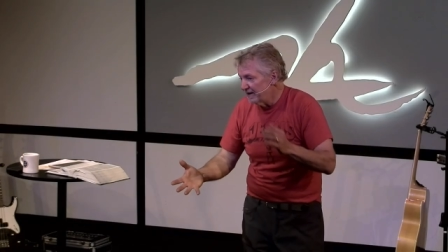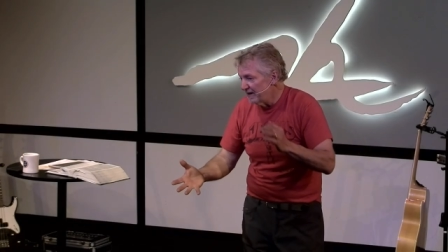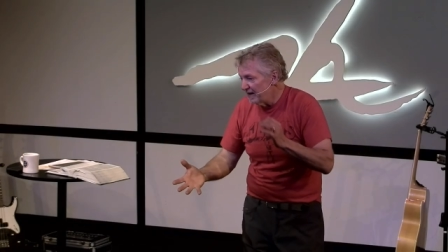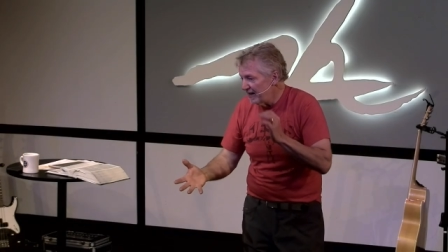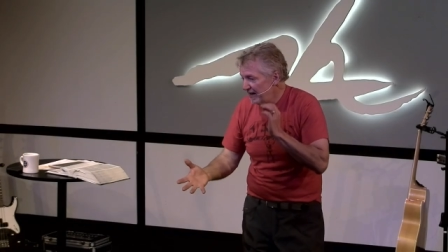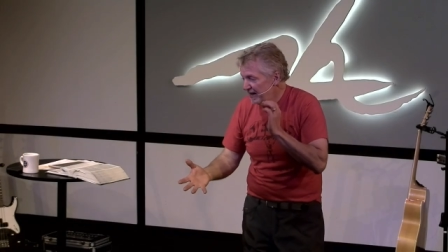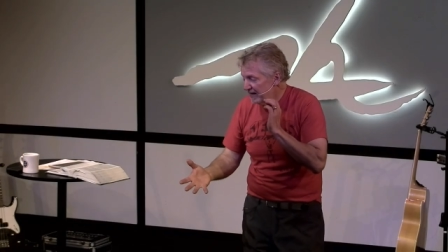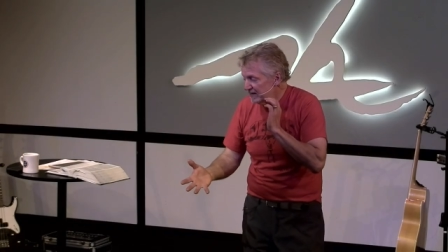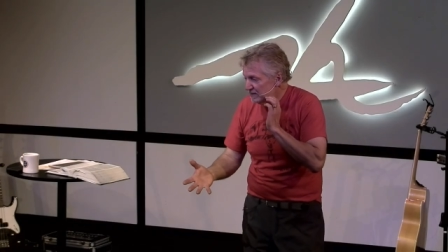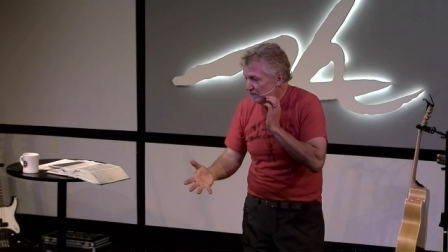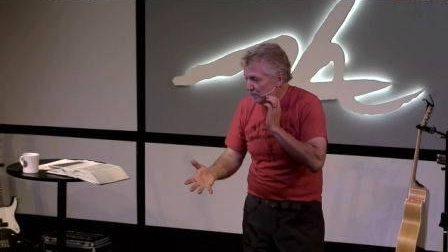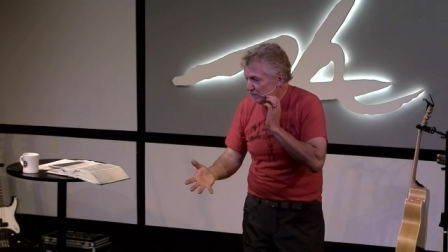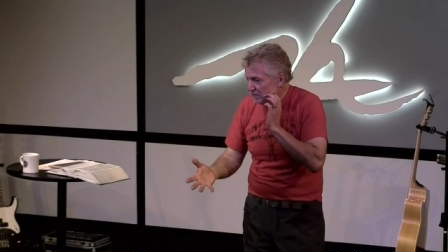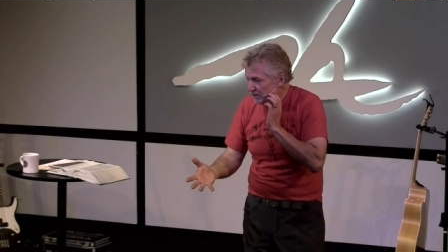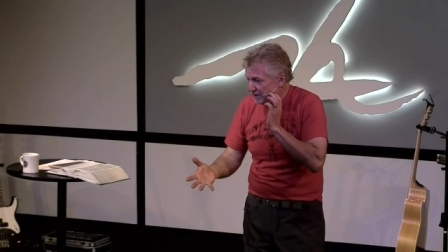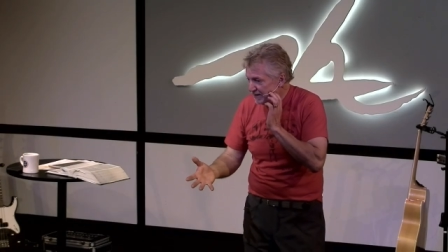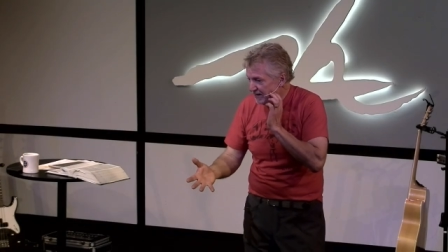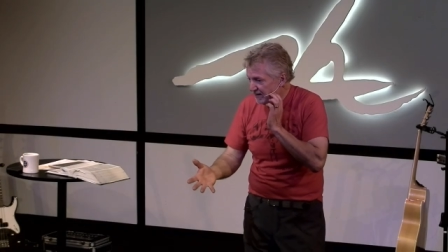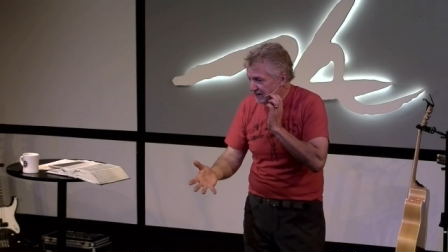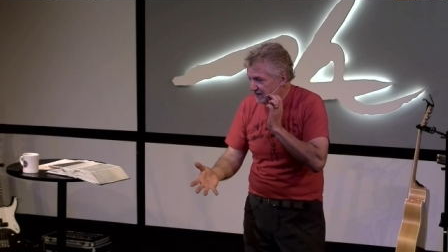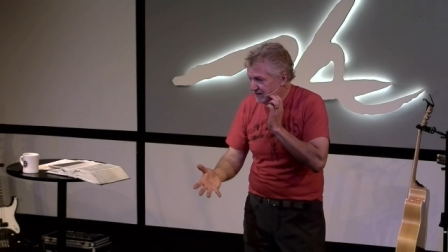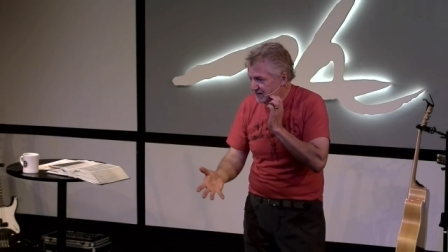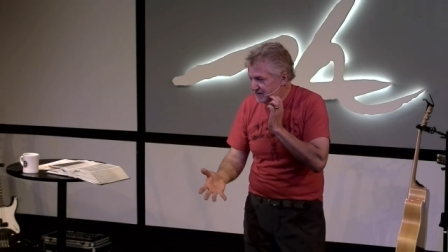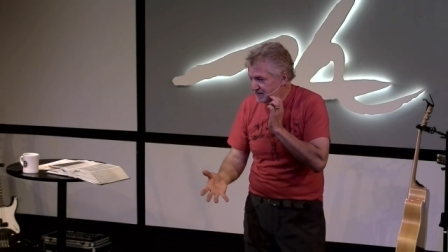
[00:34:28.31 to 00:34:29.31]
I had to work
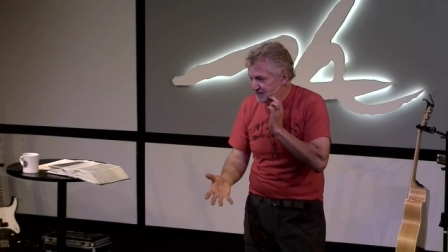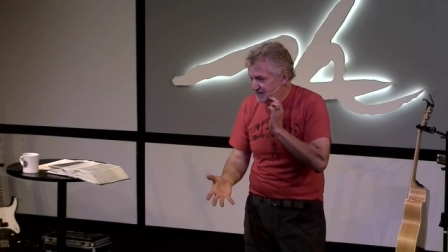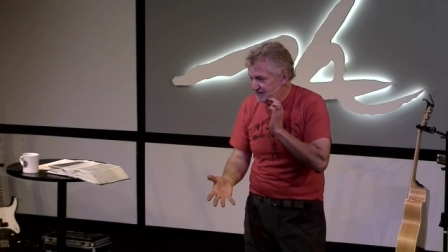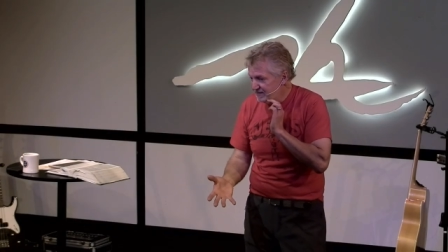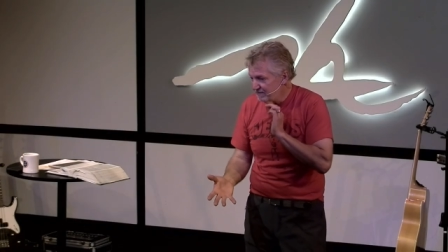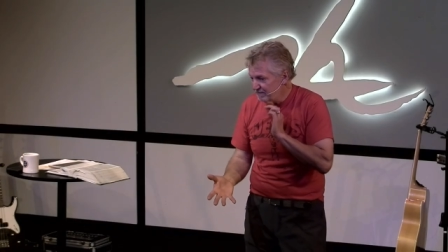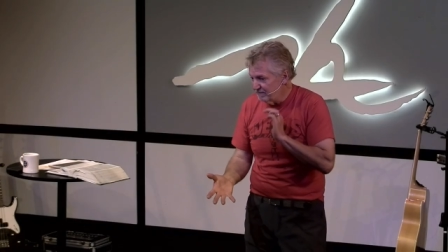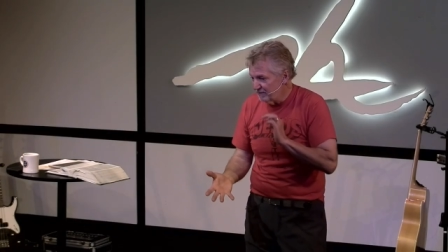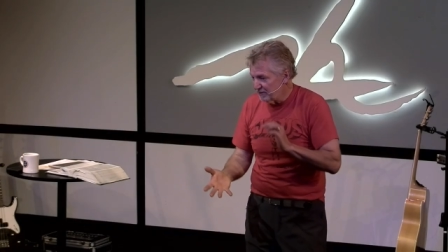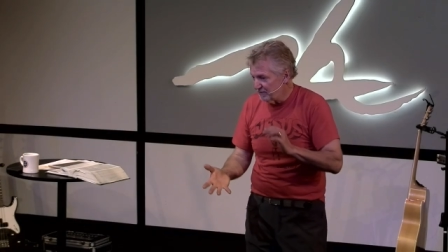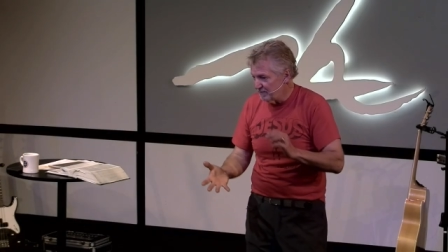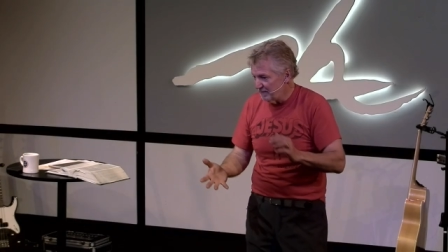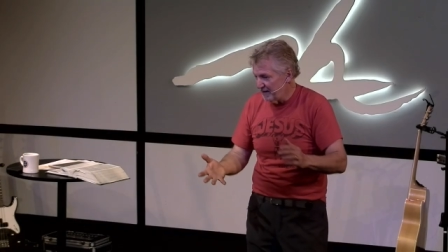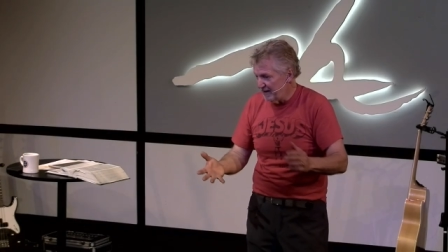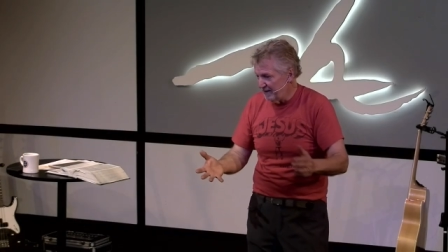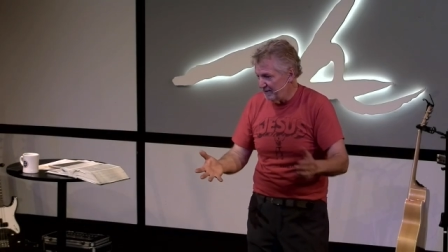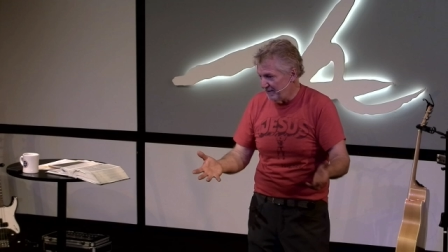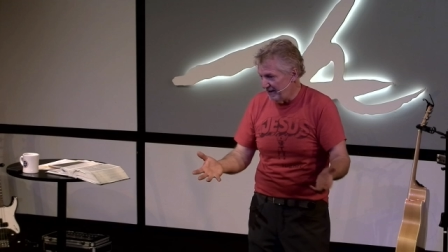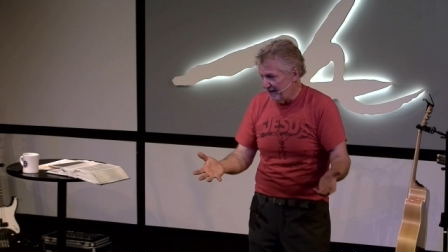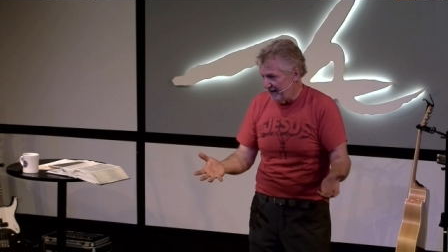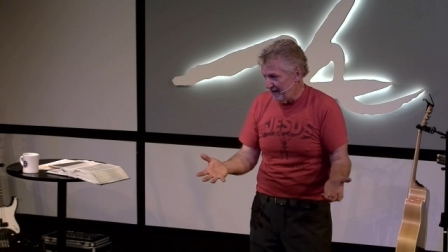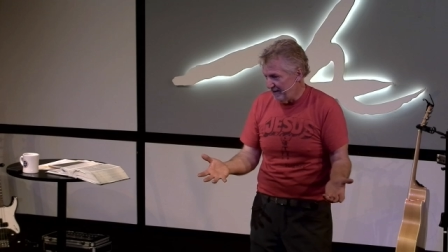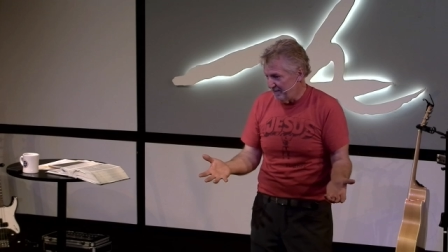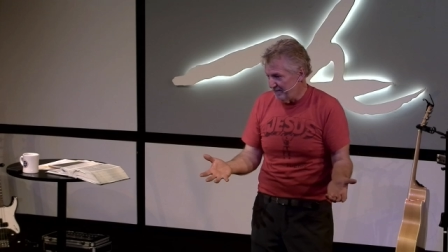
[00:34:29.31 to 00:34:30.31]
on this with my
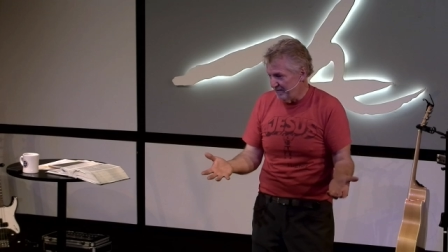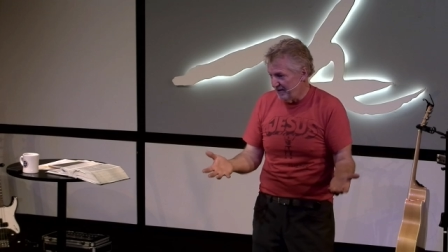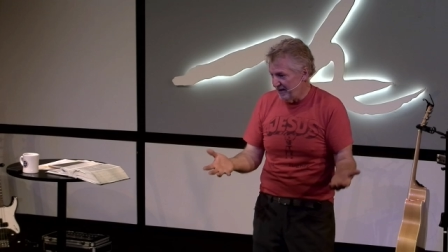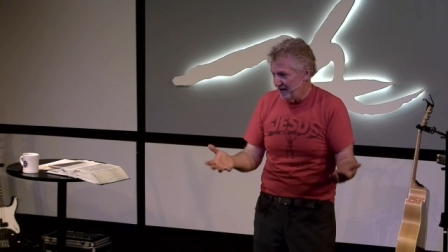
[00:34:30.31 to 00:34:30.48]
mom